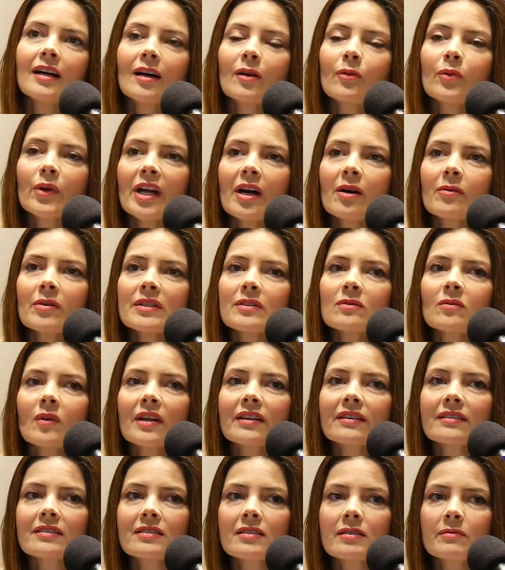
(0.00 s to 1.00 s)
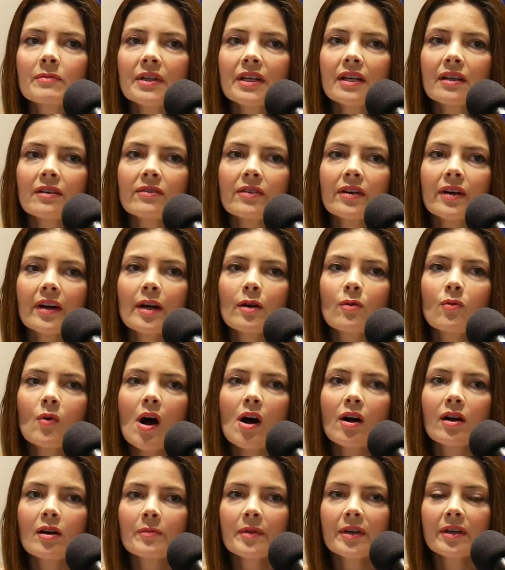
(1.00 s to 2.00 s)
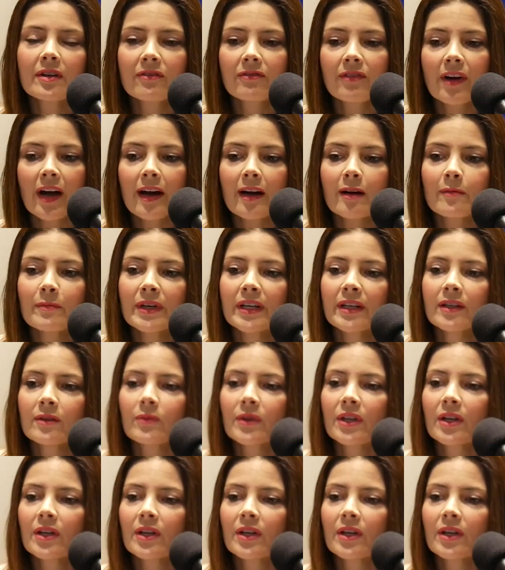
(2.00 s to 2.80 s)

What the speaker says: We always want this to be a very welcoming environment.